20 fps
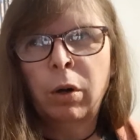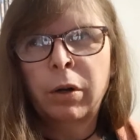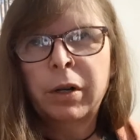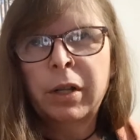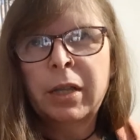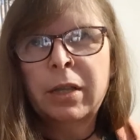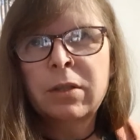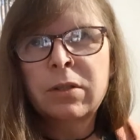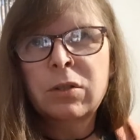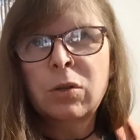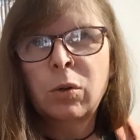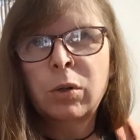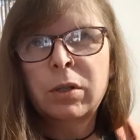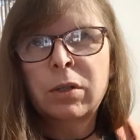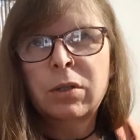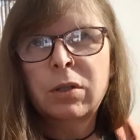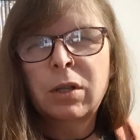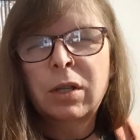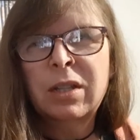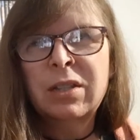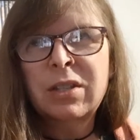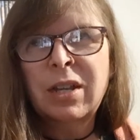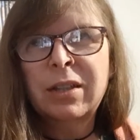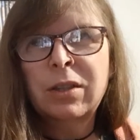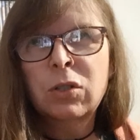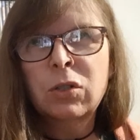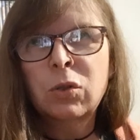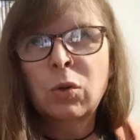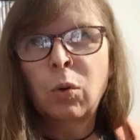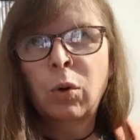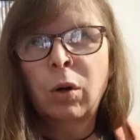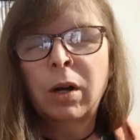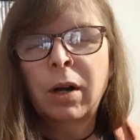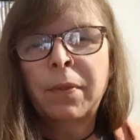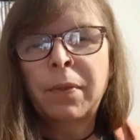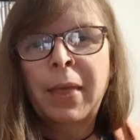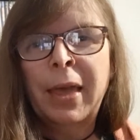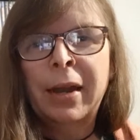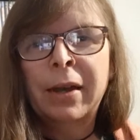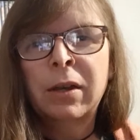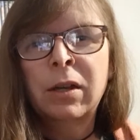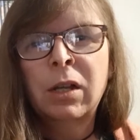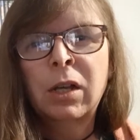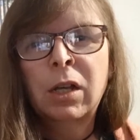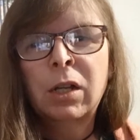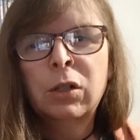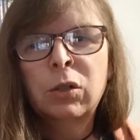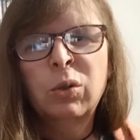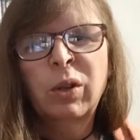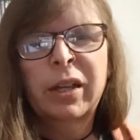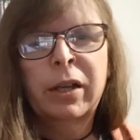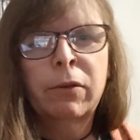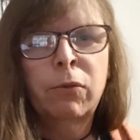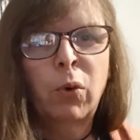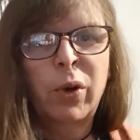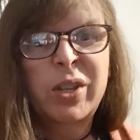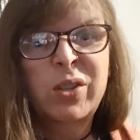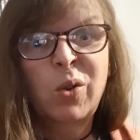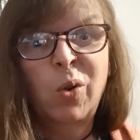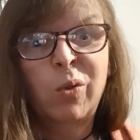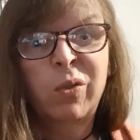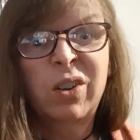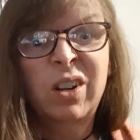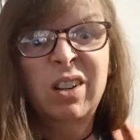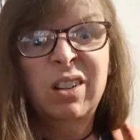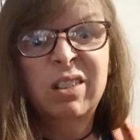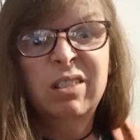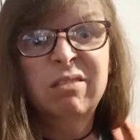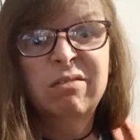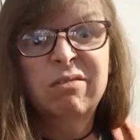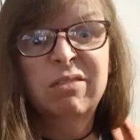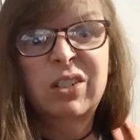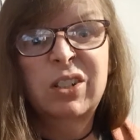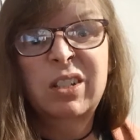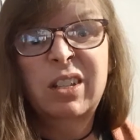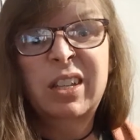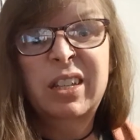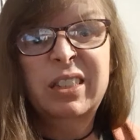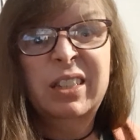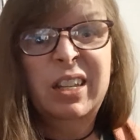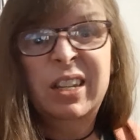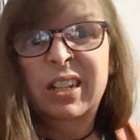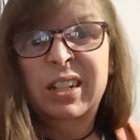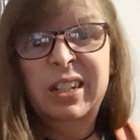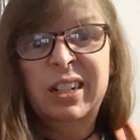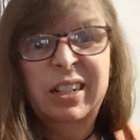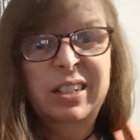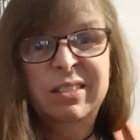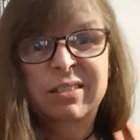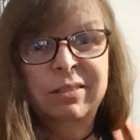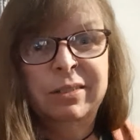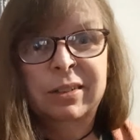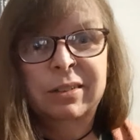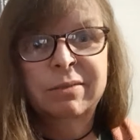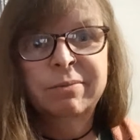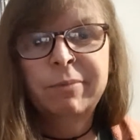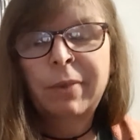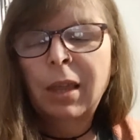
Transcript: inside the store and then do like a voiceover or something like that. I don't know.